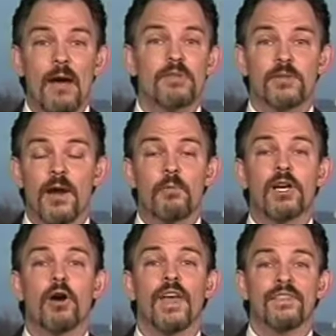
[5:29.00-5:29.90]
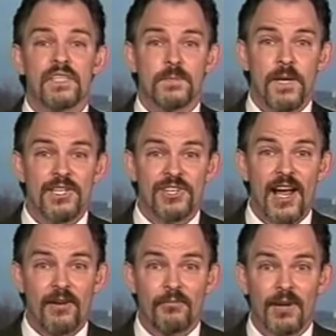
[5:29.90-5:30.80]
That was great. We call that the speech
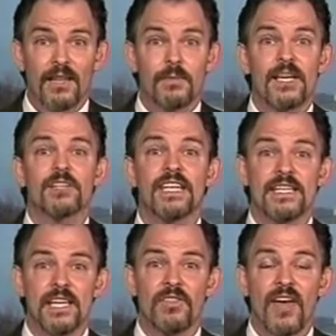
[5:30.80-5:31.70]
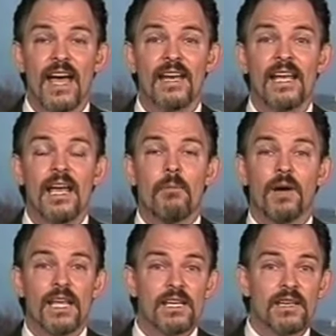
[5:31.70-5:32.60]
now, right? Because mm -hmm. he mm-hmm. did that.
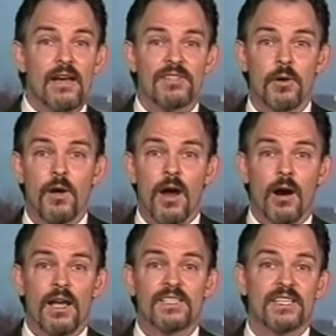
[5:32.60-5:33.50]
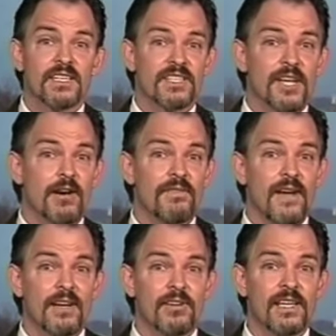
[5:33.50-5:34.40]
But it, so are, uh, is the sincerity
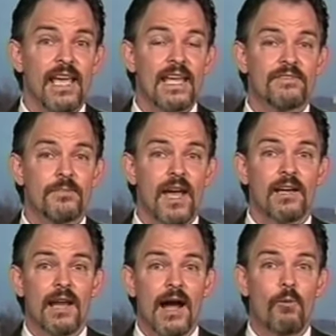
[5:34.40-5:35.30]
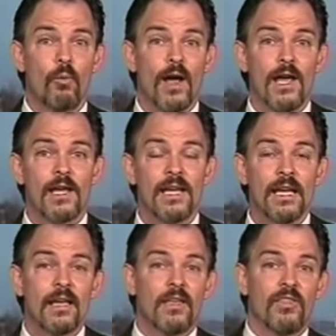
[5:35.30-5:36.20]
factor he gained from that going to outweigh
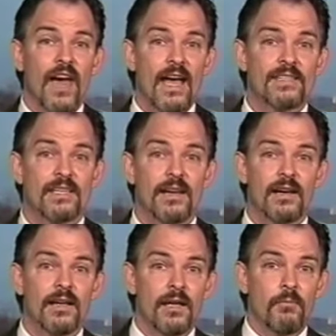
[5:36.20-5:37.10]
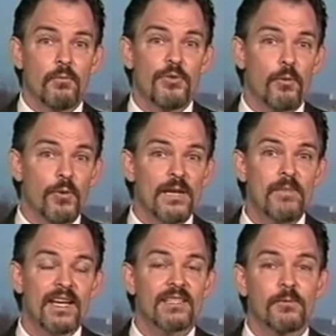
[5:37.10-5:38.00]
that uh, the
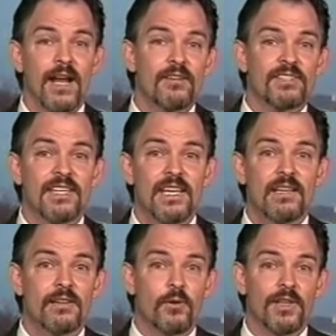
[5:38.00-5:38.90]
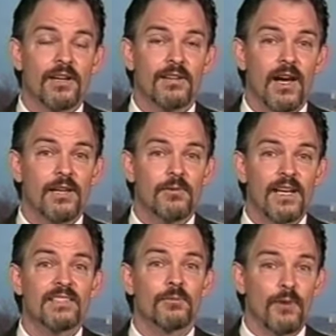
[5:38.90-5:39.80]
remix that we're now seeing in the North Carolina
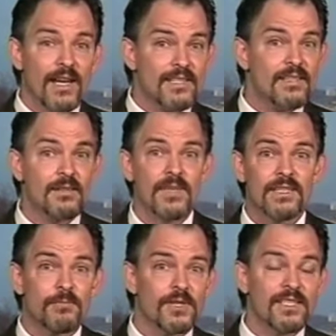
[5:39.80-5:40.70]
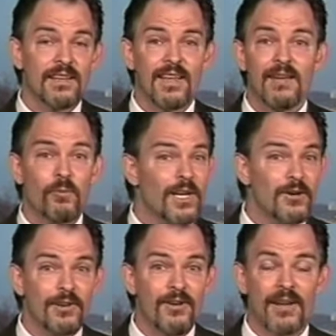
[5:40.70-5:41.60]
race, the racism that's implicit in that, we
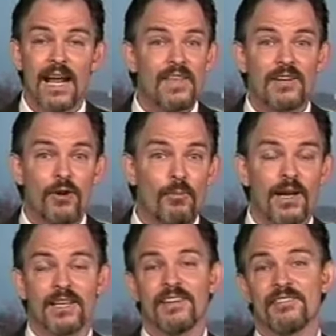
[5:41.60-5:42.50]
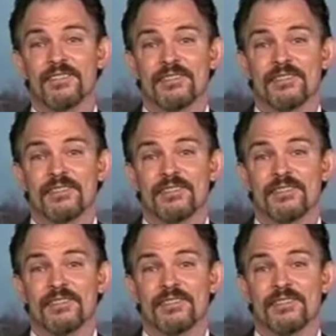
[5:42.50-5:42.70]
don't know, and I think nobody knows.